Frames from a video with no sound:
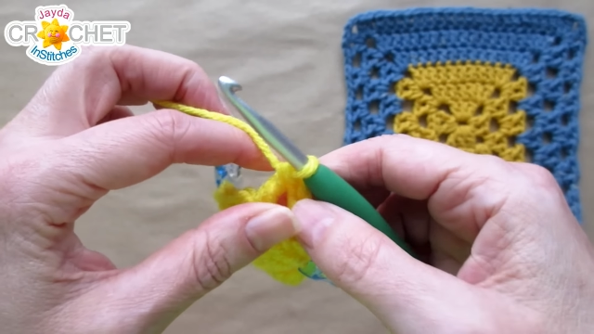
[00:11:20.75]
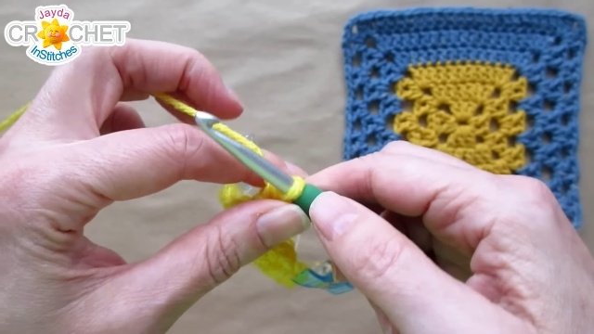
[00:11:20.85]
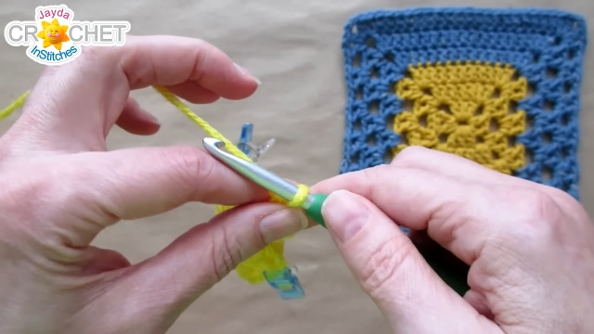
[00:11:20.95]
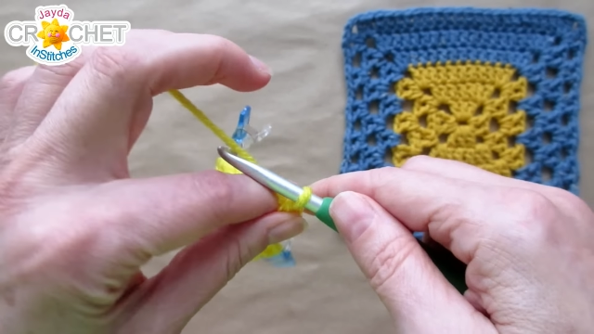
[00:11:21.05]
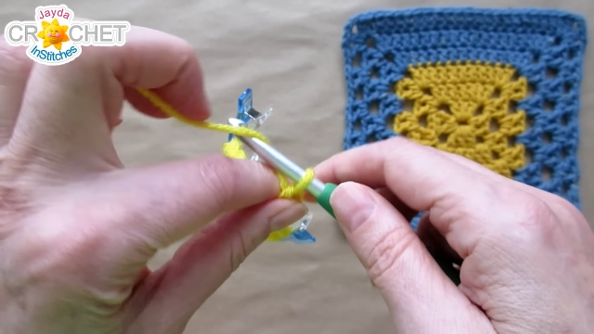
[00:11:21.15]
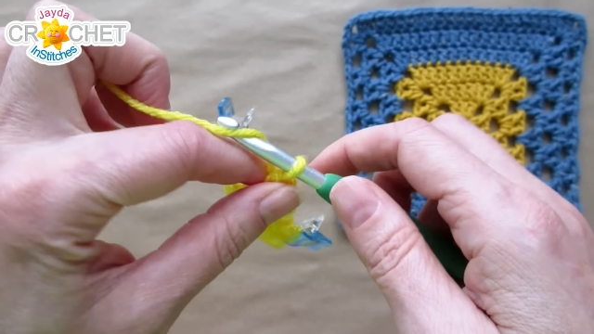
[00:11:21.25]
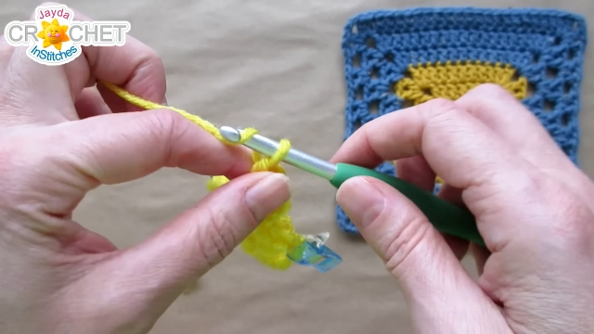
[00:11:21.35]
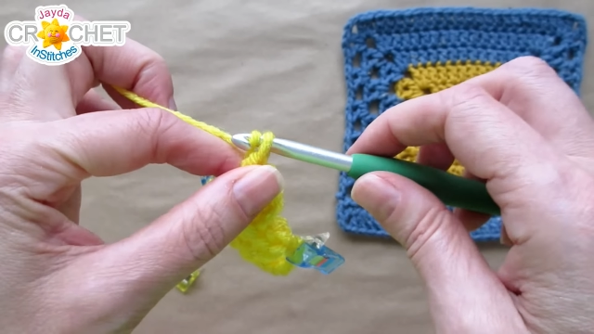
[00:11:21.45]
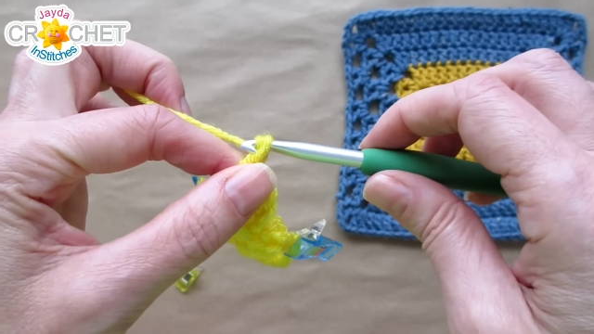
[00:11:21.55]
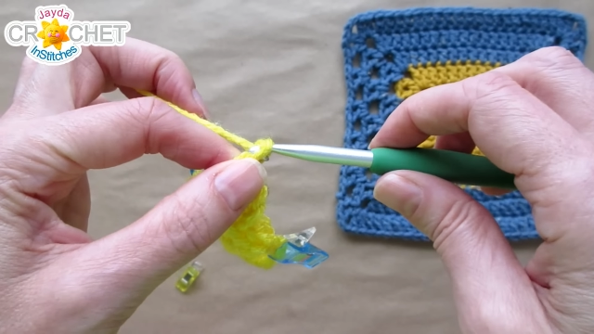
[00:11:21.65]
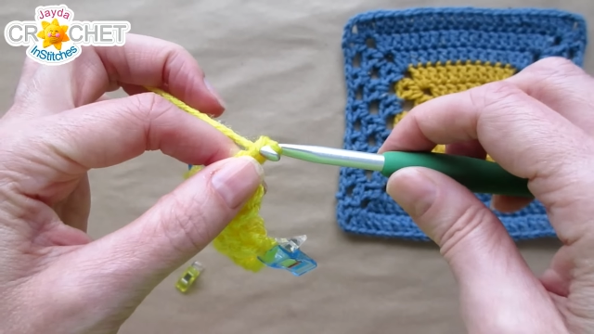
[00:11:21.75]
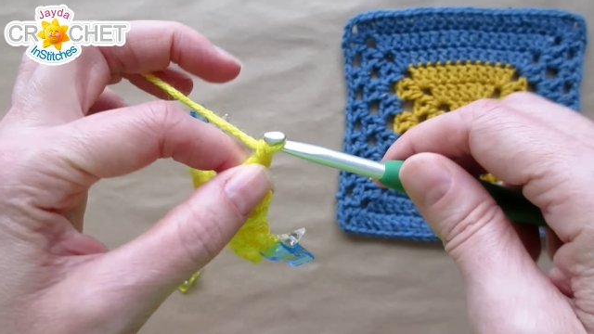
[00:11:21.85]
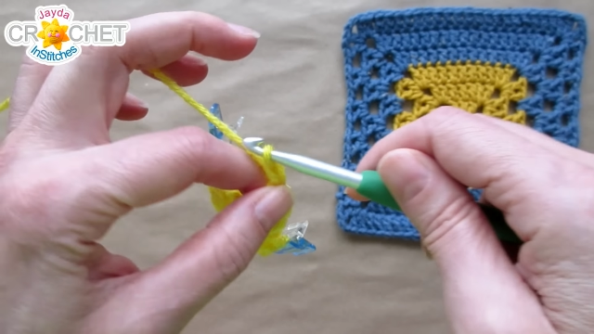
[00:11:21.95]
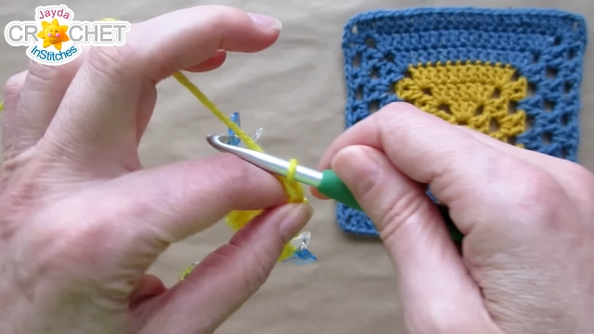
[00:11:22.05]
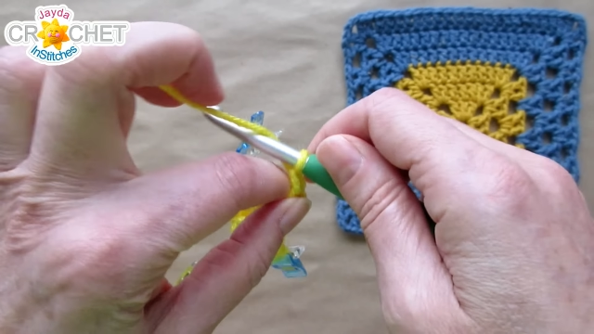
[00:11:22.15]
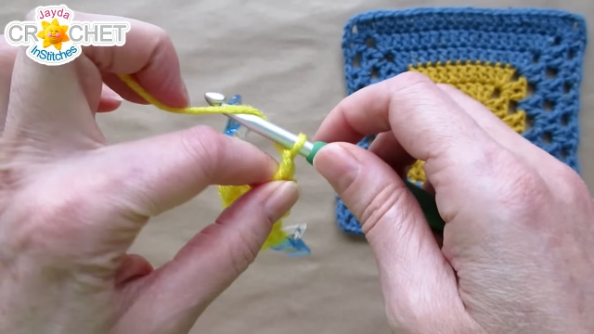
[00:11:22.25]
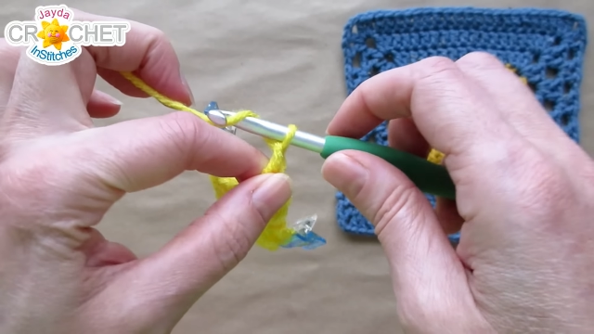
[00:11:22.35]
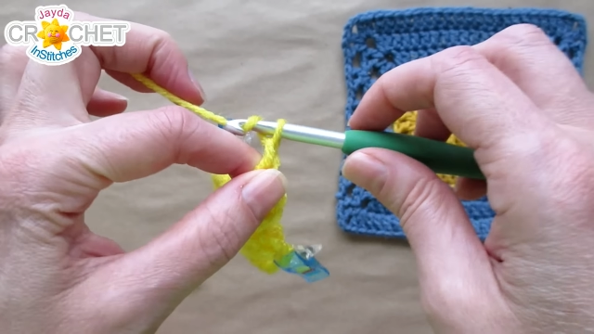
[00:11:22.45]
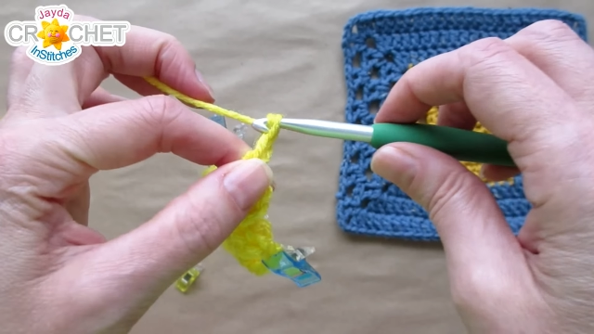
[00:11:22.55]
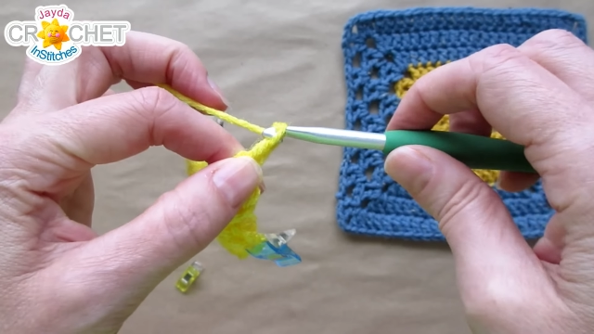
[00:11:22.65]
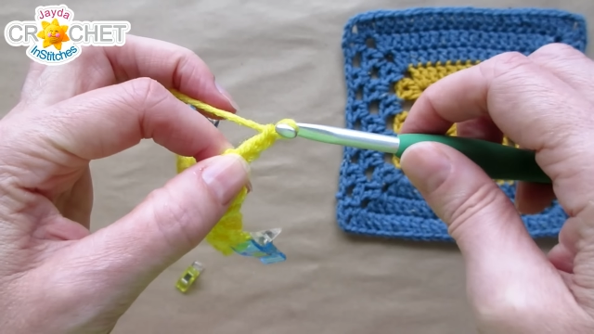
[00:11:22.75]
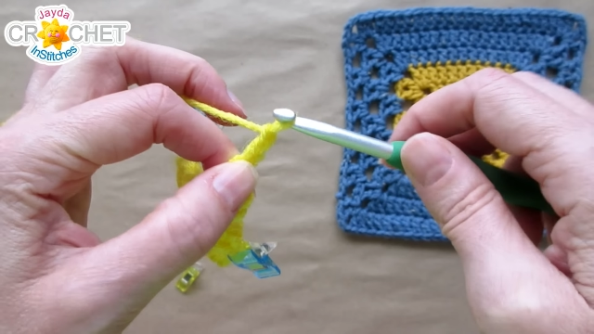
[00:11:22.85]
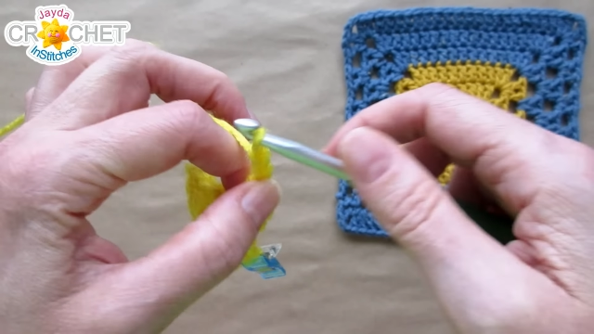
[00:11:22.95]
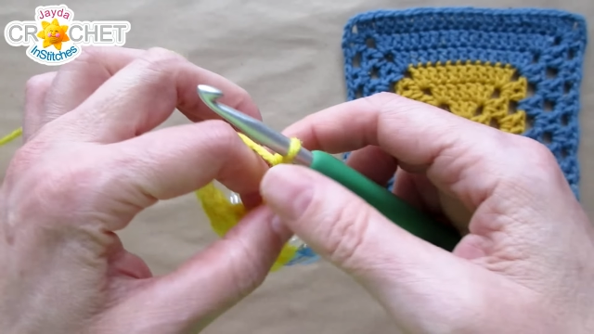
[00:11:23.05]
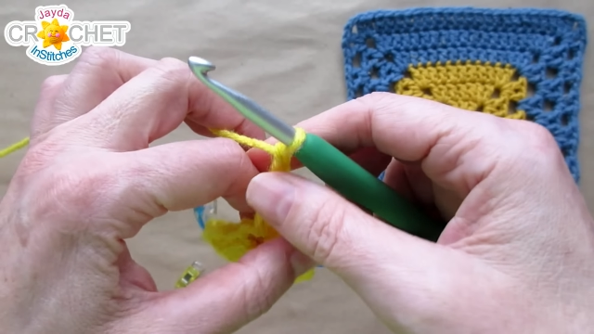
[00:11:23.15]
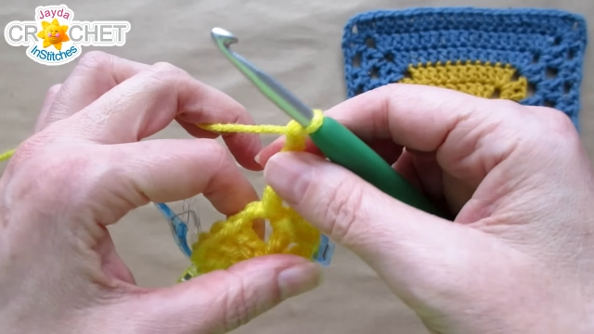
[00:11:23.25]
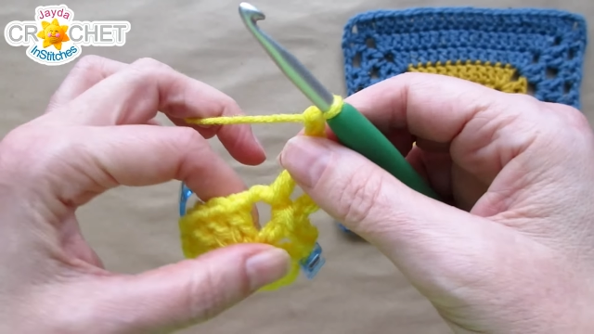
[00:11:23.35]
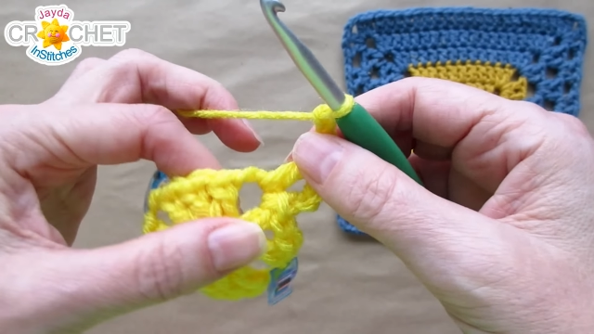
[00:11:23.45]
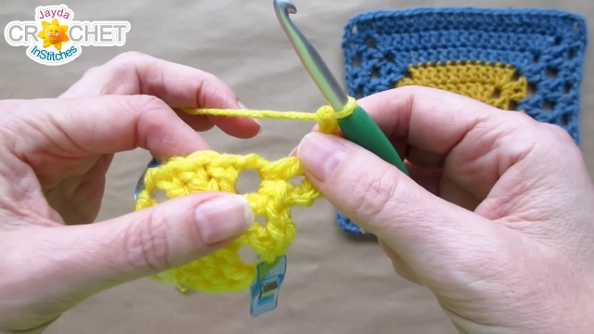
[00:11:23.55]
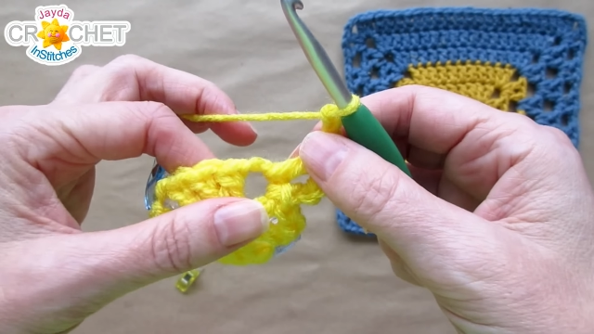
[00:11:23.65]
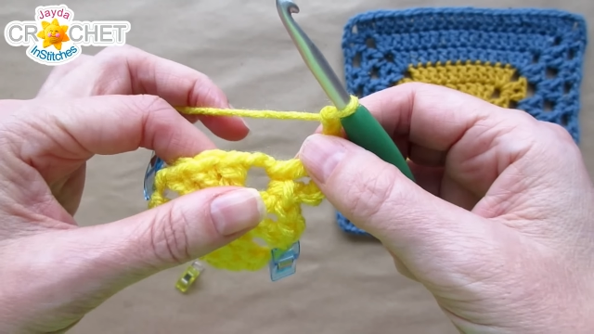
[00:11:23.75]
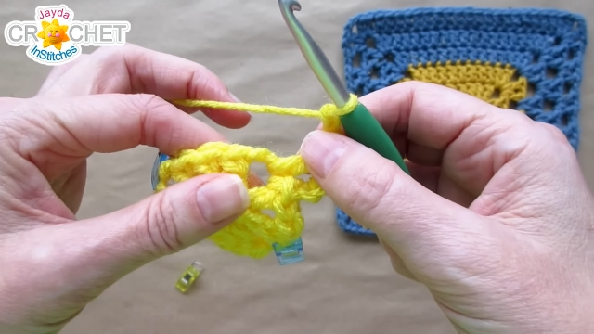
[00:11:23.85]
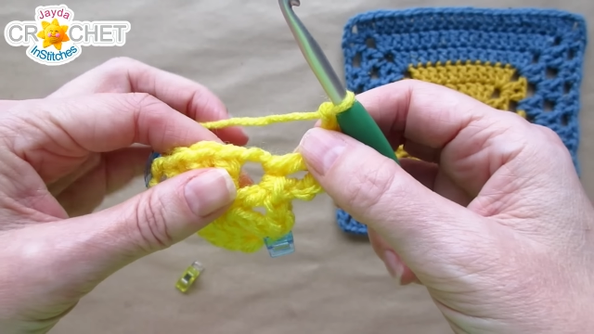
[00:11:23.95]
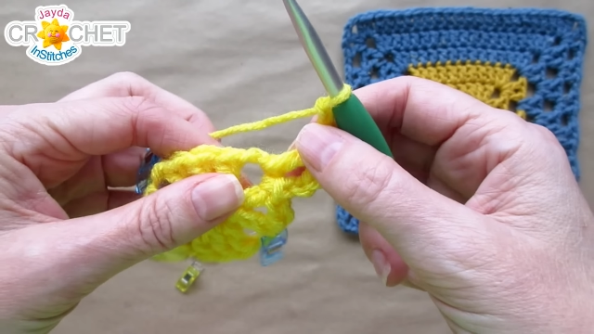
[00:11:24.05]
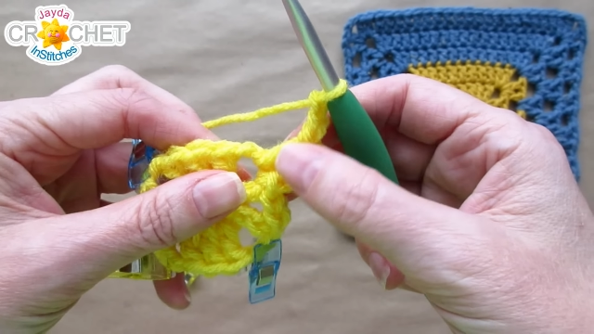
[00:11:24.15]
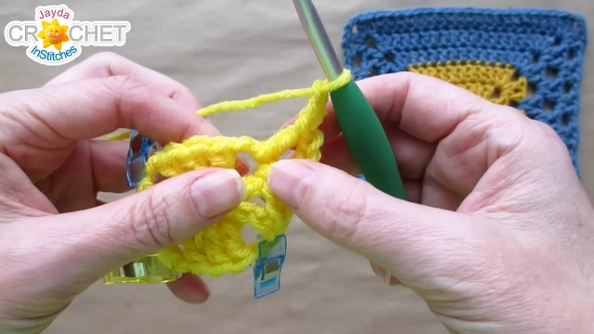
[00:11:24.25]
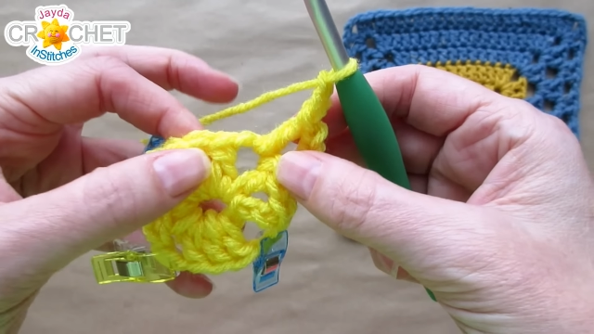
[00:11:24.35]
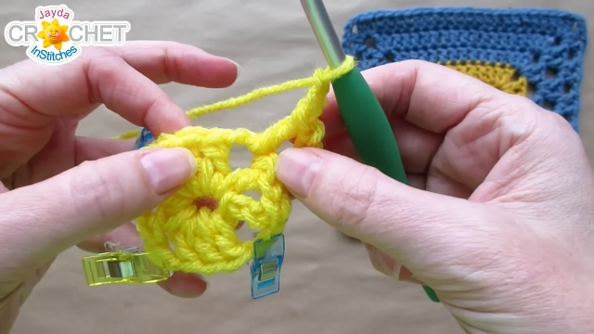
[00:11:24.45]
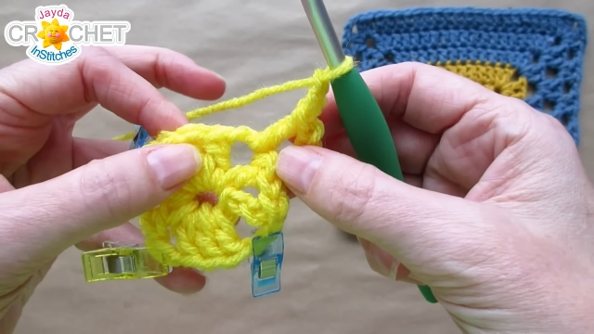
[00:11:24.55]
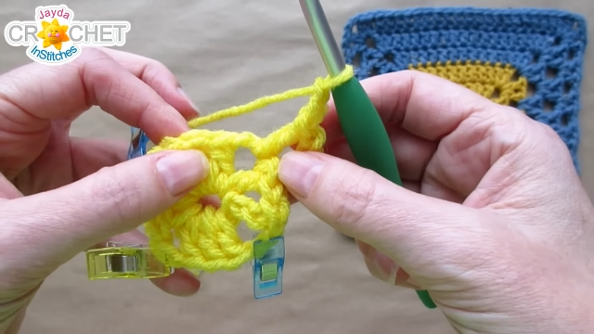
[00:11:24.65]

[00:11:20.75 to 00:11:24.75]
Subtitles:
Nobody's mouth can be seen.